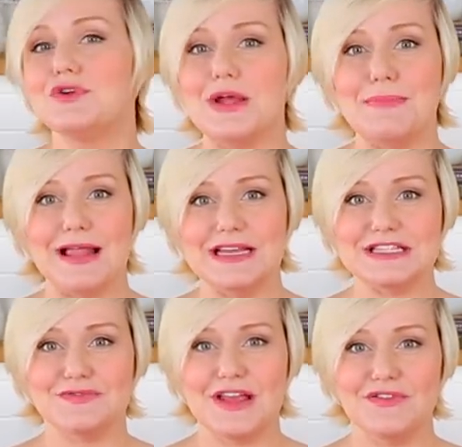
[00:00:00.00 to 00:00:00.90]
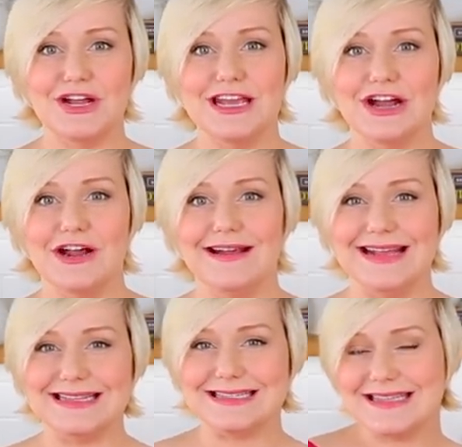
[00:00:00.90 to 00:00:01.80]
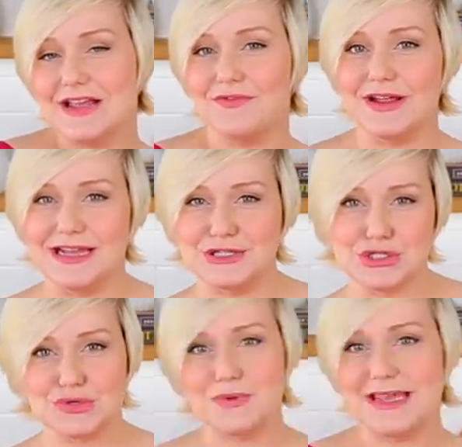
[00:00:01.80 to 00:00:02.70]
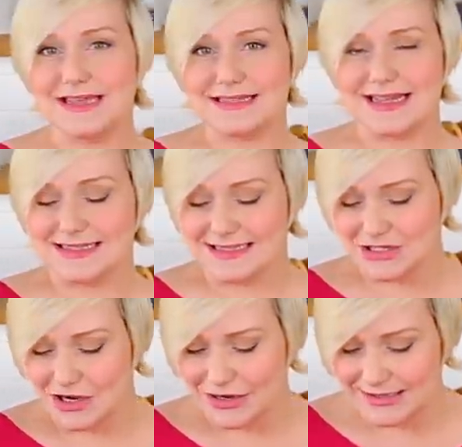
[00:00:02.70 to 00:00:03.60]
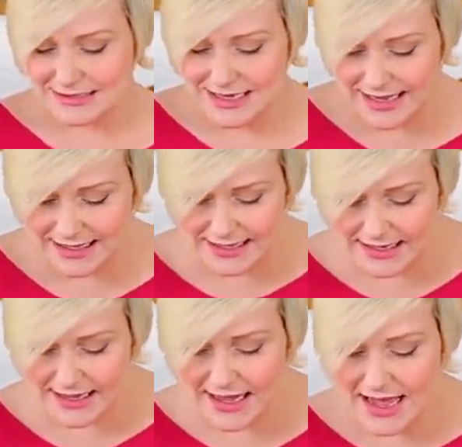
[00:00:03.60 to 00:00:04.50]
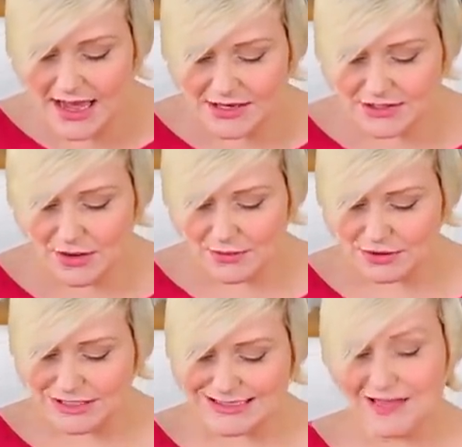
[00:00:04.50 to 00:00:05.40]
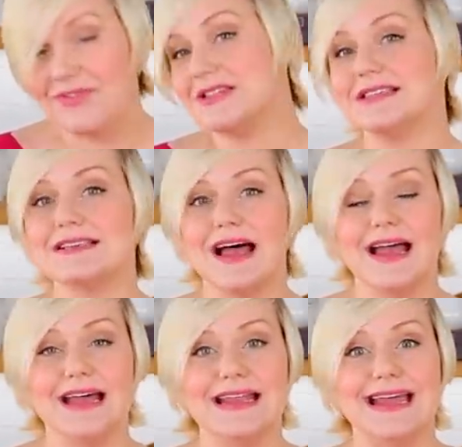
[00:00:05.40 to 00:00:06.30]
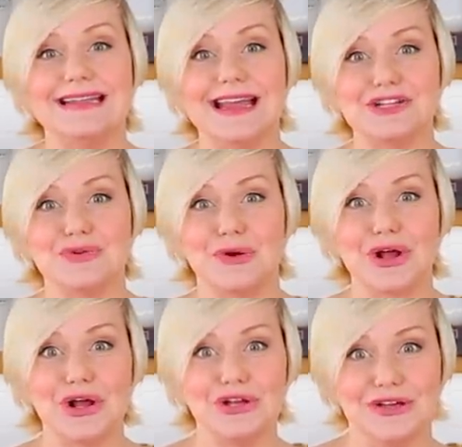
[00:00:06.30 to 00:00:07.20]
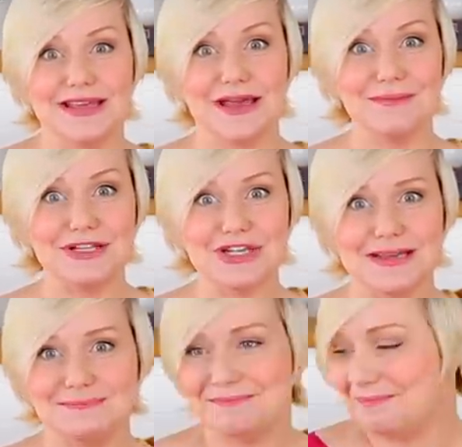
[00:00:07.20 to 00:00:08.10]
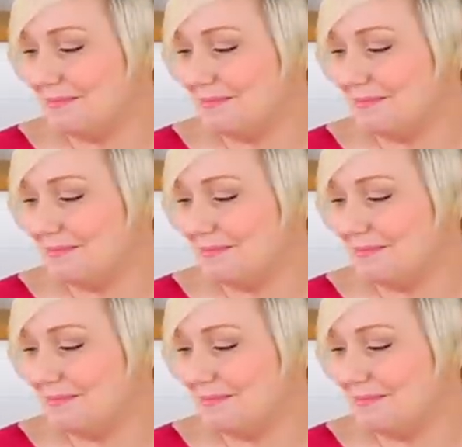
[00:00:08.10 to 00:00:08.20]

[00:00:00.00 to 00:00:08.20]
of great balanced flavor here. It's savory, it's sweet, it's nice and tart and tangy. So I will just set this aside and get to work on cooking up my chicken.